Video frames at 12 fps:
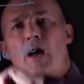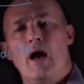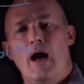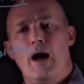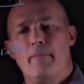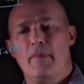
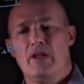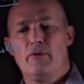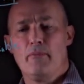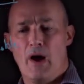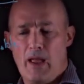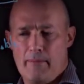Um, you
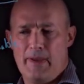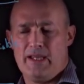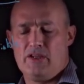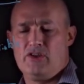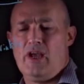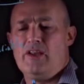might
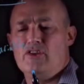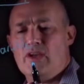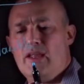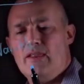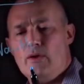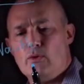make change
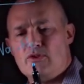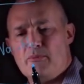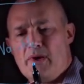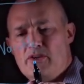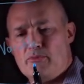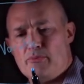in the
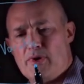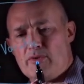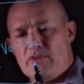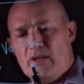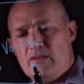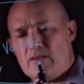automation
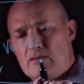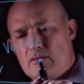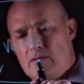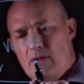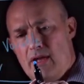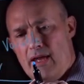process
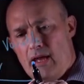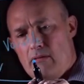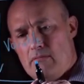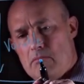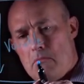here.